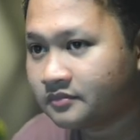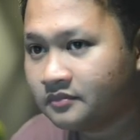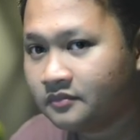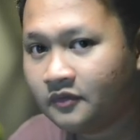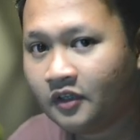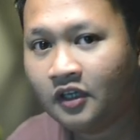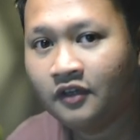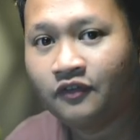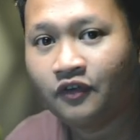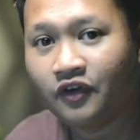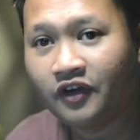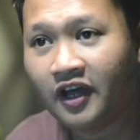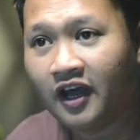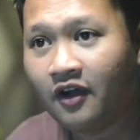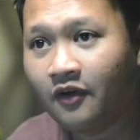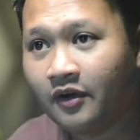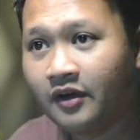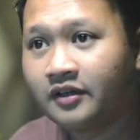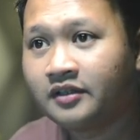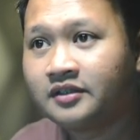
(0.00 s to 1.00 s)
For
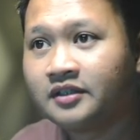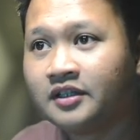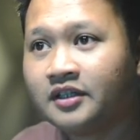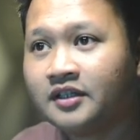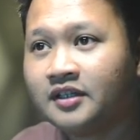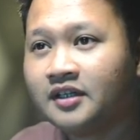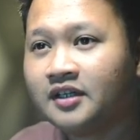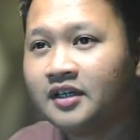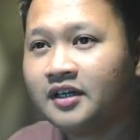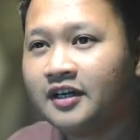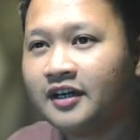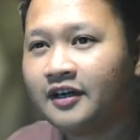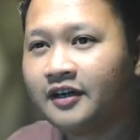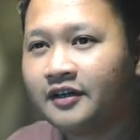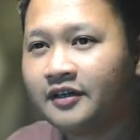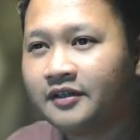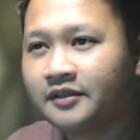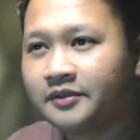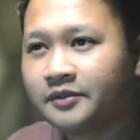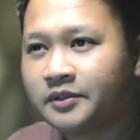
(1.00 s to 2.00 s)
now on,
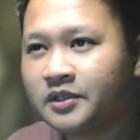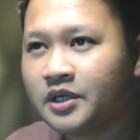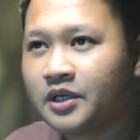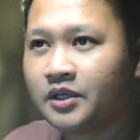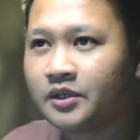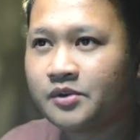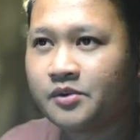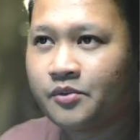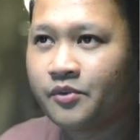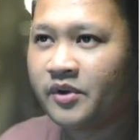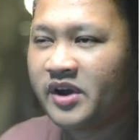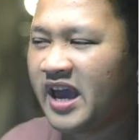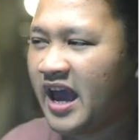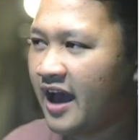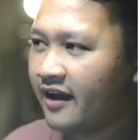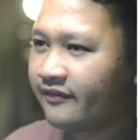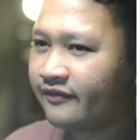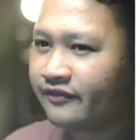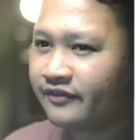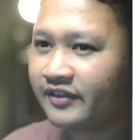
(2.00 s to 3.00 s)
we
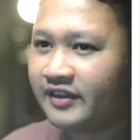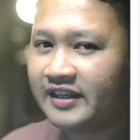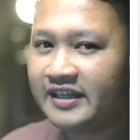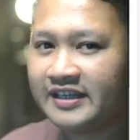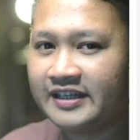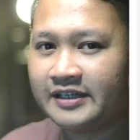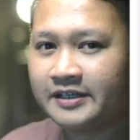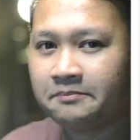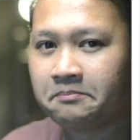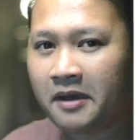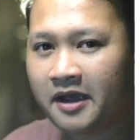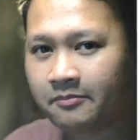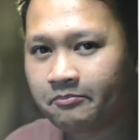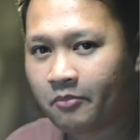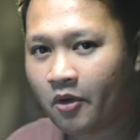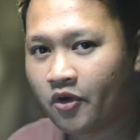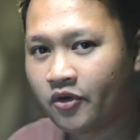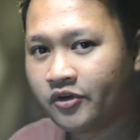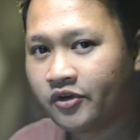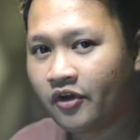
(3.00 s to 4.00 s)
have the
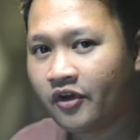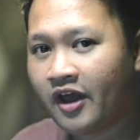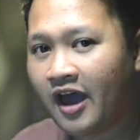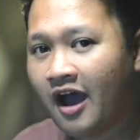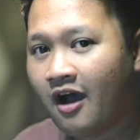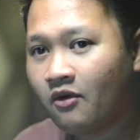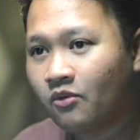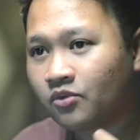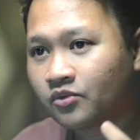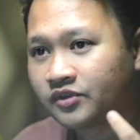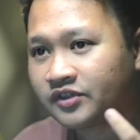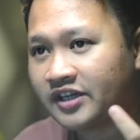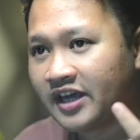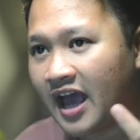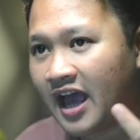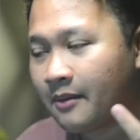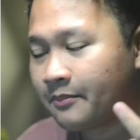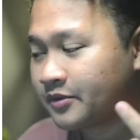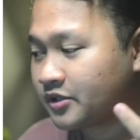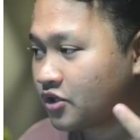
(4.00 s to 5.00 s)
backbone on how the
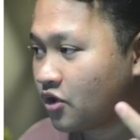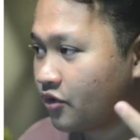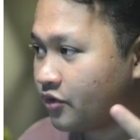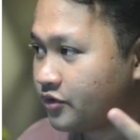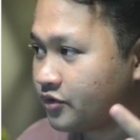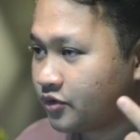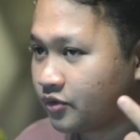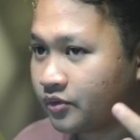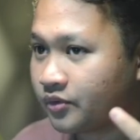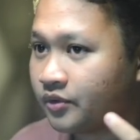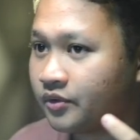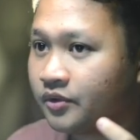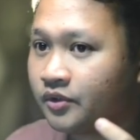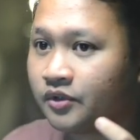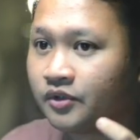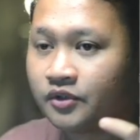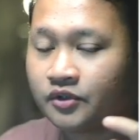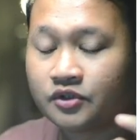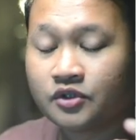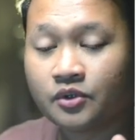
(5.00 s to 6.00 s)
app is going to
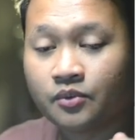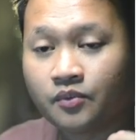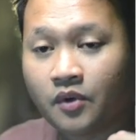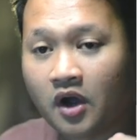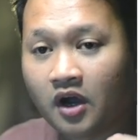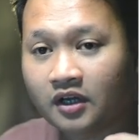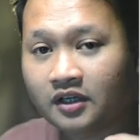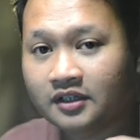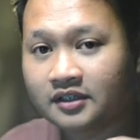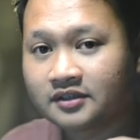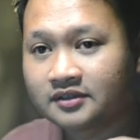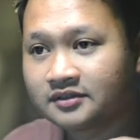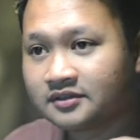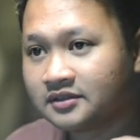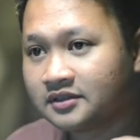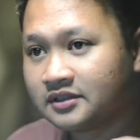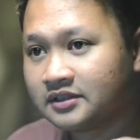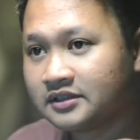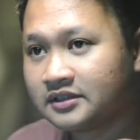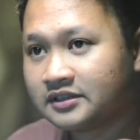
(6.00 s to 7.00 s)
work.
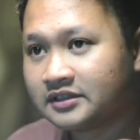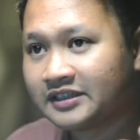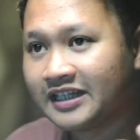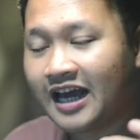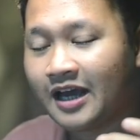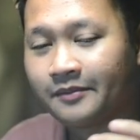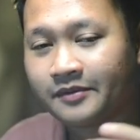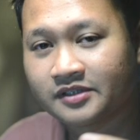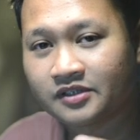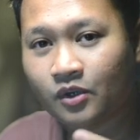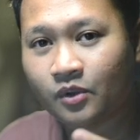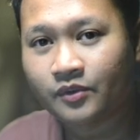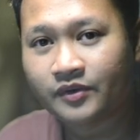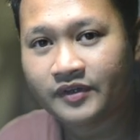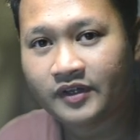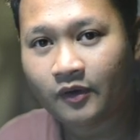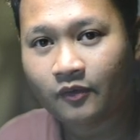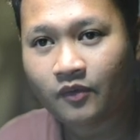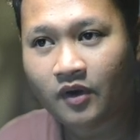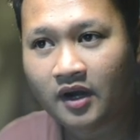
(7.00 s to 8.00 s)
The app is
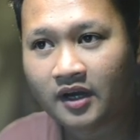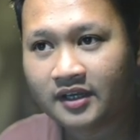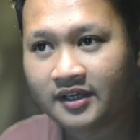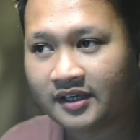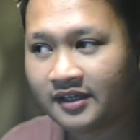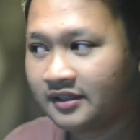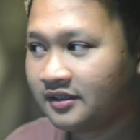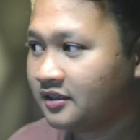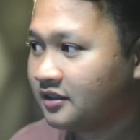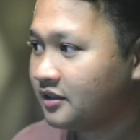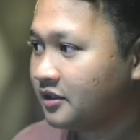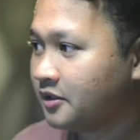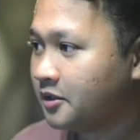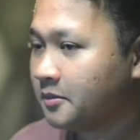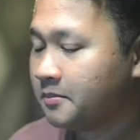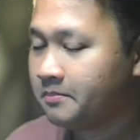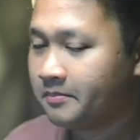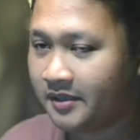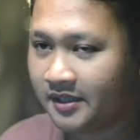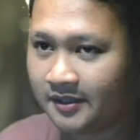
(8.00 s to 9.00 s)
already working,
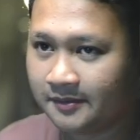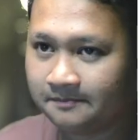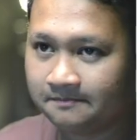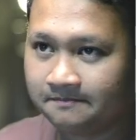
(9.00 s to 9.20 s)
but